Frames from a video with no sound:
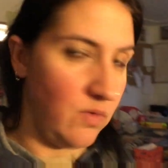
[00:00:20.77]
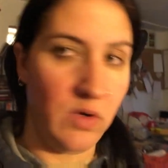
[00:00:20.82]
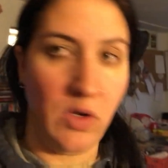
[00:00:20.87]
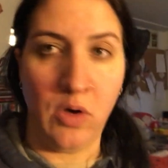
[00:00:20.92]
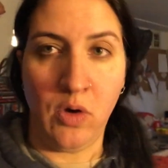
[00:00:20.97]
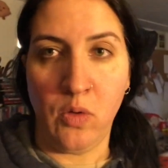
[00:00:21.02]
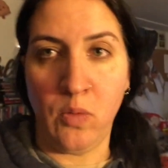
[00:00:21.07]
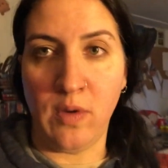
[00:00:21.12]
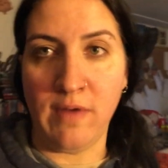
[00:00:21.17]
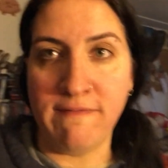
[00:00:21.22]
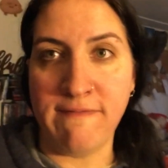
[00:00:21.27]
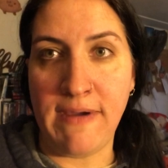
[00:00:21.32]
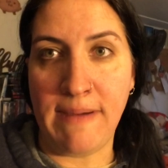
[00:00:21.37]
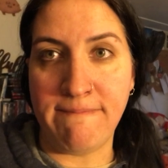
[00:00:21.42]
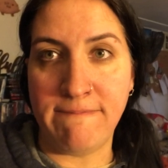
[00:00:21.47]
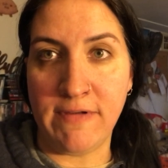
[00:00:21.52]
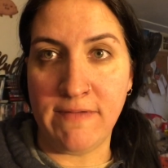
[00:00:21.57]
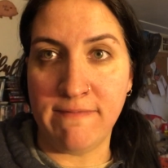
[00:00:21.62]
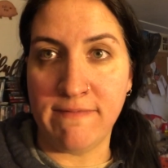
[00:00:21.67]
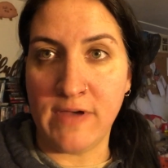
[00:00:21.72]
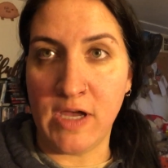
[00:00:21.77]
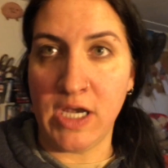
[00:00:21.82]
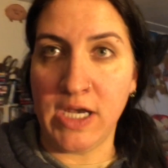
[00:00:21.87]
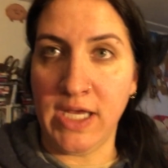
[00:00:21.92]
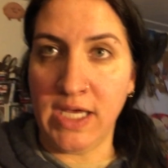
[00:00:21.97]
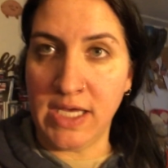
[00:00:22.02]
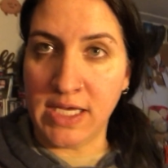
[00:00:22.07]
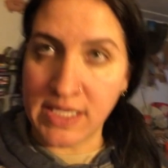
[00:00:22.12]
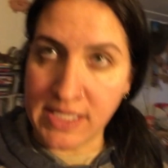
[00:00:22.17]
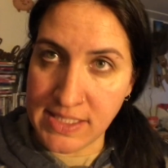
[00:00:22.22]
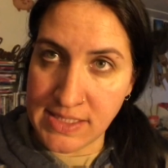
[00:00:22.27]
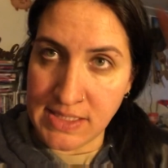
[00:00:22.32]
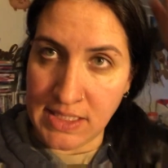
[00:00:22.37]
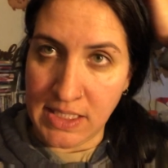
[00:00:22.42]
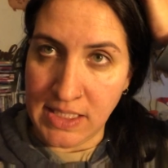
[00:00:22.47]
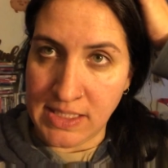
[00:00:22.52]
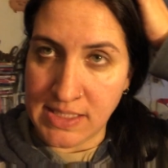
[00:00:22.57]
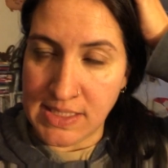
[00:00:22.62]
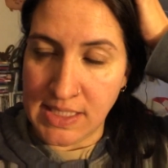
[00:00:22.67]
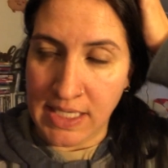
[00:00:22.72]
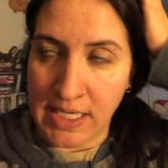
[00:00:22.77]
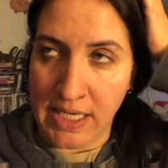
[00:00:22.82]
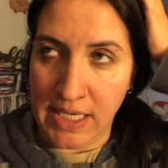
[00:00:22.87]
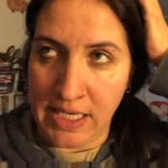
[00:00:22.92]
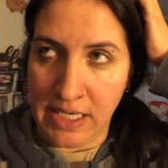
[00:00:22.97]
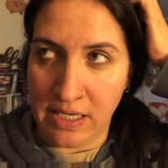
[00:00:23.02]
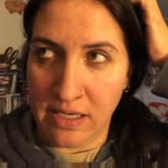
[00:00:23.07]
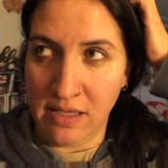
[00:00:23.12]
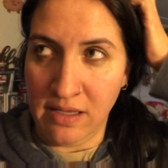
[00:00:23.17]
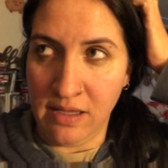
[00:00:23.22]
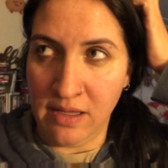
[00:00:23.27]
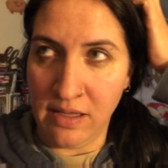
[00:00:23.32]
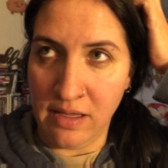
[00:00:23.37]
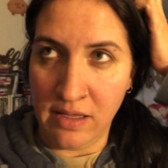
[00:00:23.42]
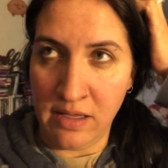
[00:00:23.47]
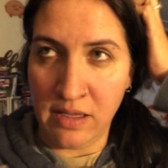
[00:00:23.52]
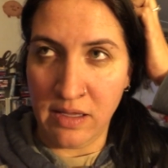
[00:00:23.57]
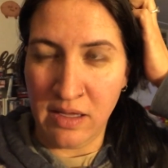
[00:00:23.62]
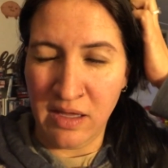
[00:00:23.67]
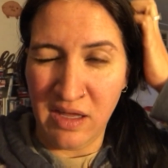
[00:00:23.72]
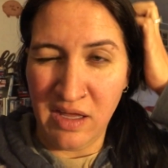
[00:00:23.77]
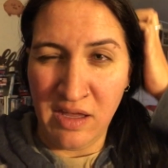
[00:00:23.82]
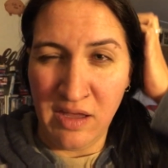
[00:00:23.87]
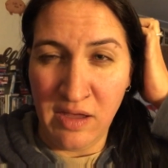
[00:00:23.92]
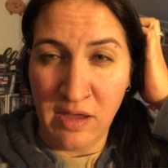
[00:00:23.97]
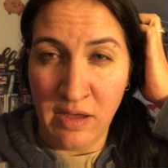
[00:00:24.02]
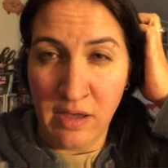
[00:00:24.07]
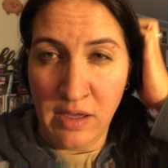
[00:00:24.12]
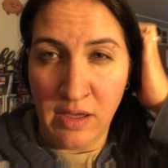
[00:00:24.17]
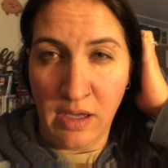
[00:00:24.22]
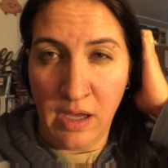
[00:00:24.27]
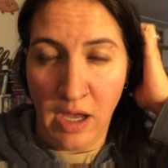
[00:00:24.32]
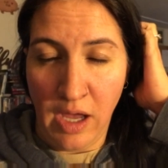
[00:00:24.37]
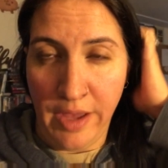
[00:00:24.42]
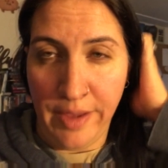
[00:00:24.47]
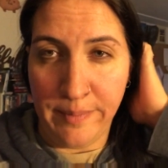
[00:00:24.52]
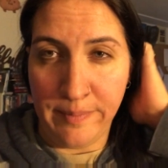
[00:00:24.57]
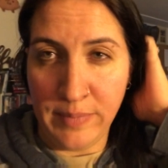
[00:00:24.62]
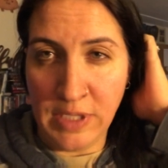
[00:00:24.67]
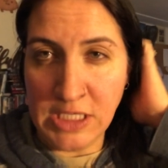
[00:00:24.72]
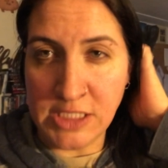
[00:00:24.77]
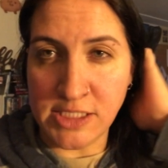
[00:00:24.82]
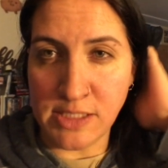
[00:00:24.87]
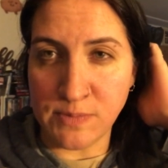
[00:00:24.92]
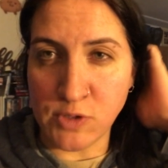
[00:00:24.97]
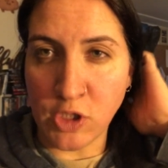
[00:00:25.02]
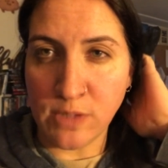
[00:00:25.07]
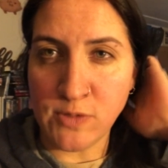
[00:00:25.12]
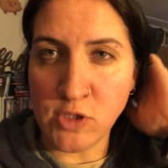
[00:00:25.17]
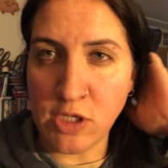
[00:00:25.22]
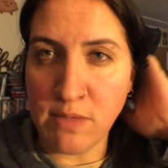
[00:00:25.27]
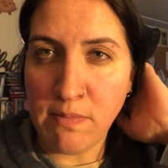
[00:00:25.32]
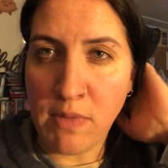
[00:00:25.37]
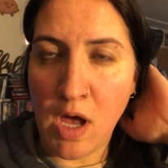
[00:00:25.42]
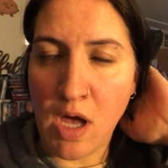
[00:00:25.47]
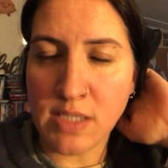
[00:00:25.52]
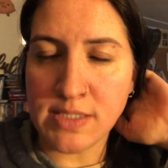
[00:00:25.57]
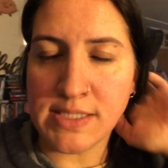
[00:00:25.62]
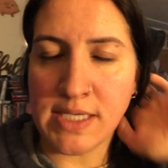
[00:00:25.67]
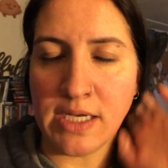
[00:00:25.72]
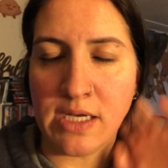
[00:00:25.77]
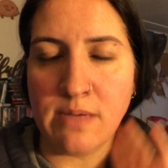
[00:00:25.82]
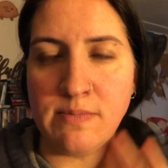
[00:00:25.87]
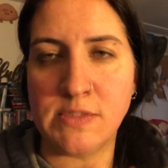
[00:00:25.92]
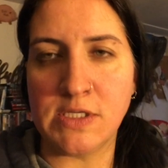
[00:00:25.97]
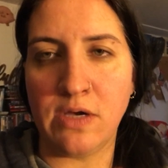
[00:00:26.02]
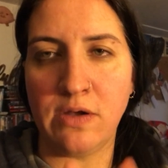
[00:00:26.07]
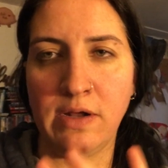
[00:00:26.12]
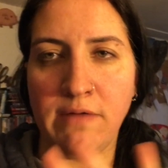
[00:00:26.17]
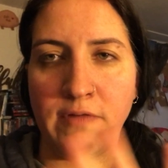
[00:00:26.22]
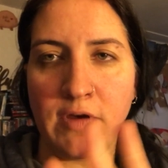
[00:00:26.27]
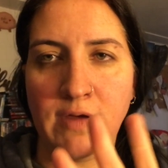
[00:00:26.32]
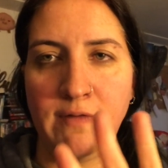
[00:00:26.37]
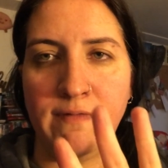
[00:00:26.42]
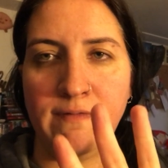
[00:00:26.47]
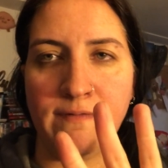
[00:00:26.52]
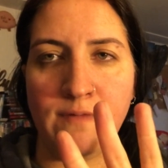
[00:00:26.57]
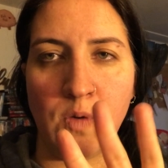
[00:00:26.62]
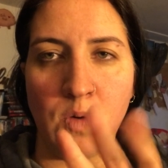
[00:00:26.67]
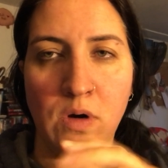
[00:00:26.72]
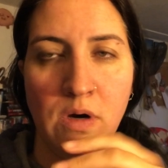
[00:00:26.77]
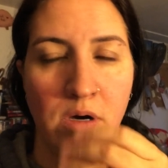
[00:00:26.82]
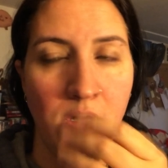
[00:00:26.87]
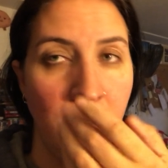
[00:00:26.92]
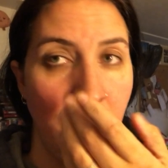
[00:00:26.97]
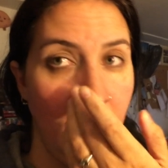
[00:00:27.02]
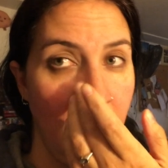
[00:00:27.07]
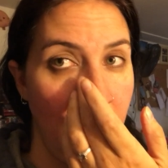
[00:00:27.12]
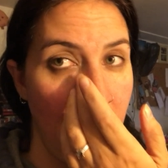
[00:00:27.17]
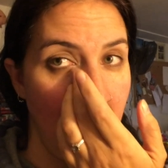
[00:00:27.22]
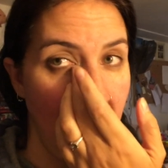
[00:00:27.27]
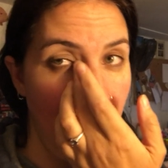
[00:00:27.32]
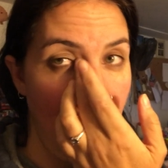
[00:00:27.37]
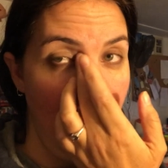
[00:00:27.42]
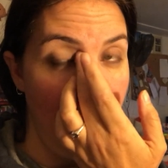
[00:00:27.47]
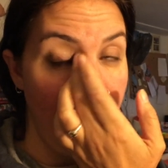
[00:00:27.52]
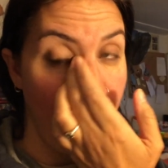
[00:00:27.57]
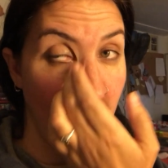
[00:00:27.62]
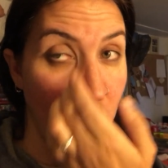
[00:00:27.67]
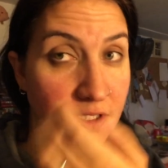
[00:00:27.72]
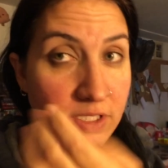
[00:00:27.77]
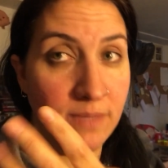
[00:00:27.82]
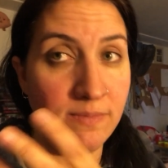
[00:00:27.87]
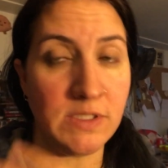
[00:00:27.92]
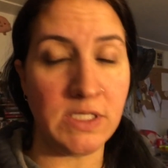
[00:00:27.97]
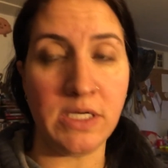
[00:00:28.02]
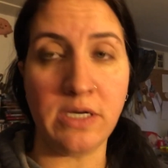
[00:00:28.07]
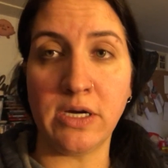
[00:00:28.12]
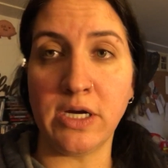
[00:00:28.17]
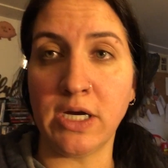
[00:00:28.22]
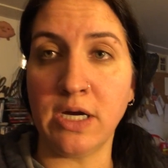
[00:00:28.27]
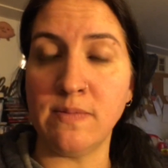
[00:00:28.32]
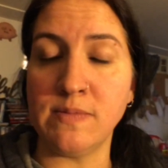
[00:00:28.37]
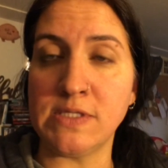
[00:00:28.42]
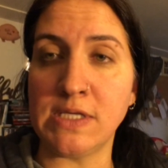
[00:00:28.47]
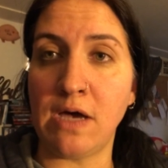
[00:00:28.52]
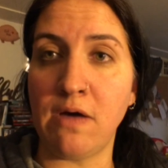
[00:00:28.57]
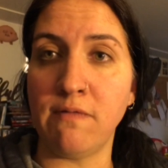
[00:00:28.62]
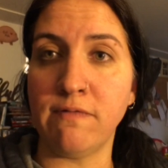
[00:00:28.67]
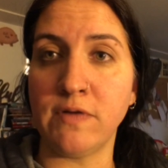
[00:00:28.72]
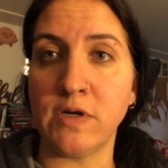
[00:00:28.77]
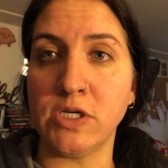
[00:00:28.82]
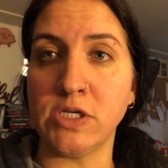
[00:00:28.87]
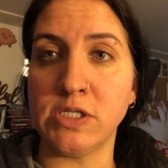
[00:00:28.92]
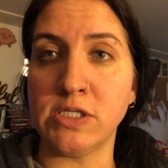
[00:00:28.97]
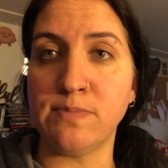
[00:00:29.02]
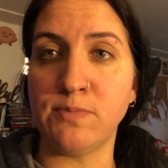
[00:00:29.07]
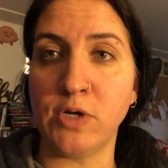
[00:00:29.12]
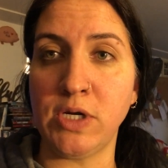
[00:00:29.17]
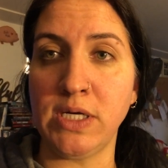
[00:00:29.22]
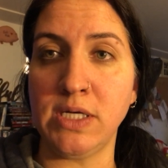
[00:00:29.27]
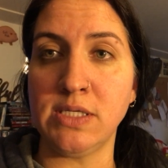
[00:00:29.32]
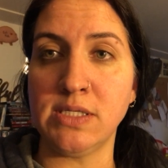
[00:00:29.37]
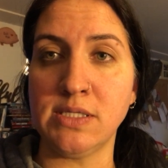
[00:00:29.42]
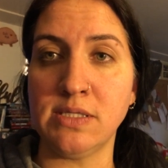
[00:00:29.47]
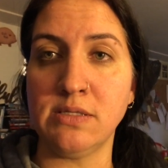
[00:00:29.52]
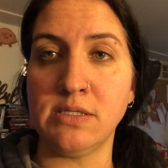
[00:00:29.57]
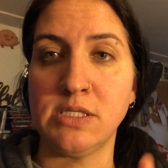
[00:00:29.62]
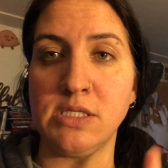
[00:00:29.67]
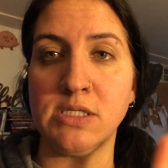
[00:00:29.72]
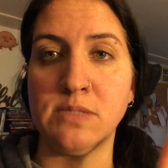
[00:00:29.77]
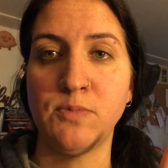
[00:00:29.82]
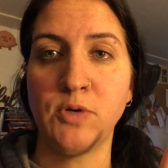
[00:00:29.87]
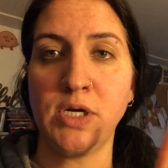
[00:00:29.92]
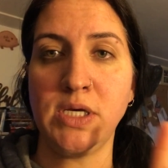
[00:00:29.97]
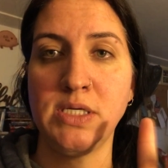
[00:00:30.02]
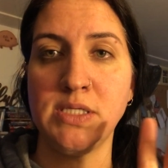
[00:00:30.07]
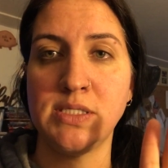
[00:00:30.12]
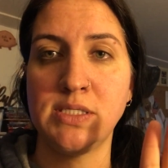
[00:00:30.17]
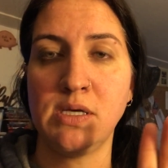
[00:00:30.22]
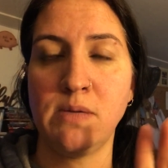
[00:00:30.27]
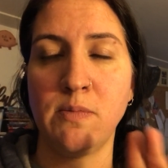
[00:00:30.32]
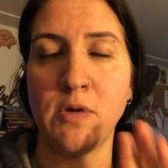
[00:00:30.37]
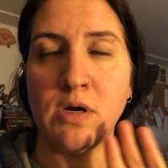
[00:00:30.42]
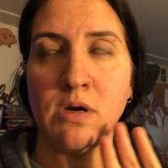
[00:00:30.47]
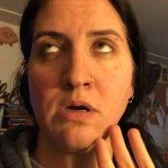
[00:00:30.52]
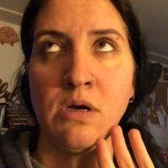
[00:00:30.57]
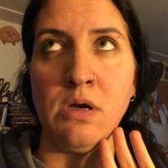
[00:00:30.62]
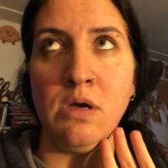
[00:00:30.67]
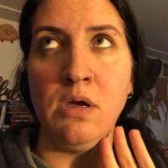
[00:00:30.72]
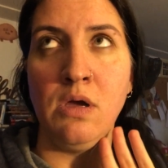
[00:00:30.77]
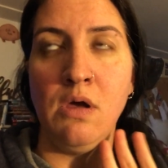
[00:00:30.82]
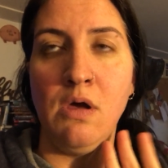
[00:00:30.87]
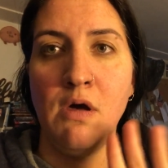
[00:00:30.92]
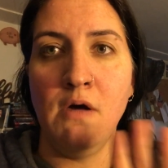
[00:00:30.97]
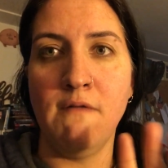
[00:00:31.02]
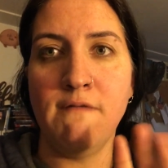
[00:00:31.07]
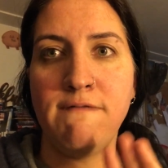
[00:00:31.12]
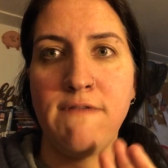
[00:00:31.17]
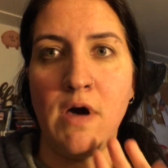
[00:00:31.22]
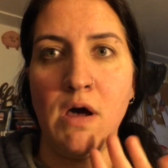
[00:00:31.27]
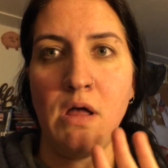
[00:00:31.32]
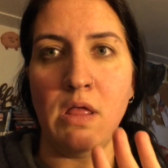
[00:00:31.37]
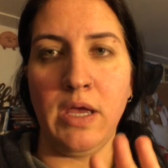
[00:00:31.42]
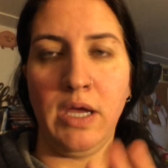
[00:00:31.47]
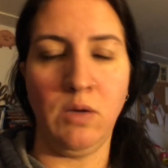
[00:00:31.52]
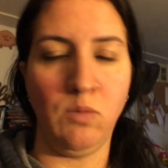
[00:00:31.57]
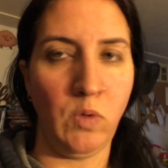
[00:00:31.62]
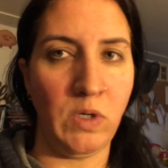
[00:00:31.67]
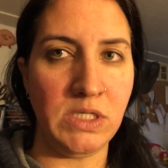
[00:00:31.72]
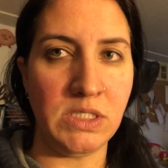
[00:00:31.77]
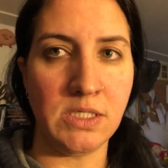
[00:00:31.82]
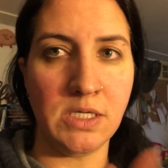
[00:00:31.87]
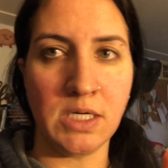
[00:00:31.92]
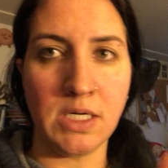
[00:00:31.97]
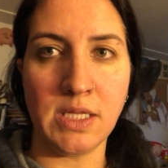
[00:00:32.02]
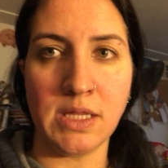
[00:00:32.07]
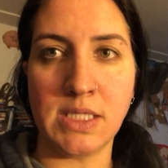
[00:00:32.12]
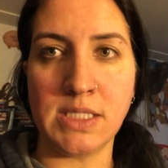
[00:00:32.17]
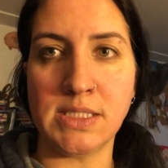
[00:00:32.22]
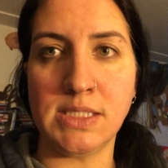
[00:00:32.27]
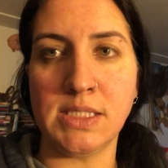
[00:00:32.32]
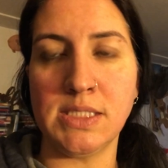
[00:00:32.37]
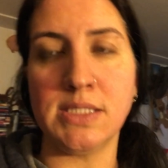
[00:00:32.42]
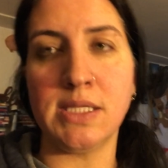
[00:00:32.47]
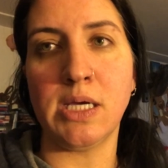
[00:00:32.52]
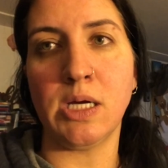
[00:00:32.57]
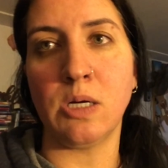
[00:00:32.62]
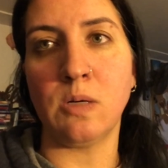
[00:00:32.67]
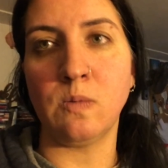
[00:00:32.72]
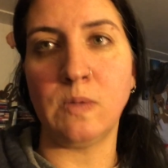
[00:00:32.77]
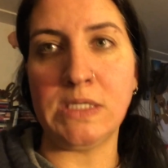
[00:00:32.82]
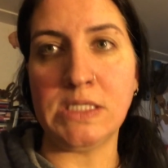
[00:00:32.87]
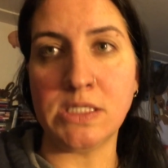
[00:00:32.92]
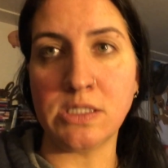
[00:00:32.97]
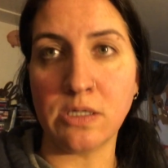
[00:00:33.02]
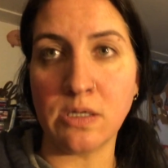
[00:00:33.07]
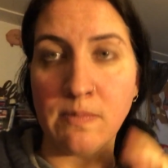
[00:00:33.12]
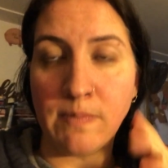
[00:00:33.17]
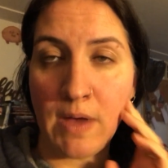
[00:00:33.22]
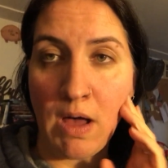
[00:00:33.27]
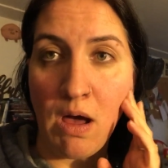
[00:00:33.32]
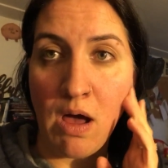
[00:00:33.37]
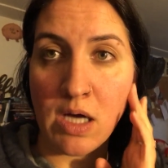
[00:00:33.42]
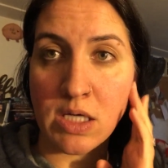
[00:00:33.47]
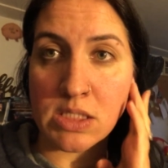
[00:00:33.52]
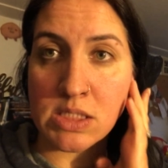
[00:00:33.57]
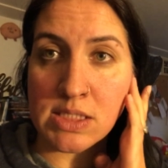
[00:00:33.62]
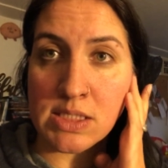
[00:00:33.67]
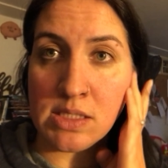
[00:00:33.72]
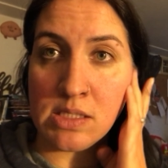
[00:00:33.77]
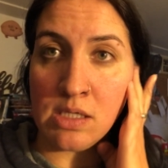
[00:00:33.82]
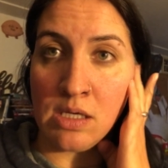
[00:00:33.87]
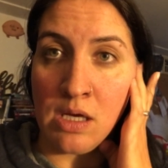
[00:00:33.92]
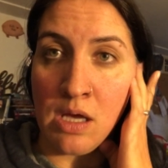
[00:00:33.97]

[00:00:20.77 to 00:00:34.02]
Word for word: know what FabFitFun is, it is a um, subscription box that comes out every four um, four times a year. It comes out for spring, spring, summer, fall, and winter. This is their winter box.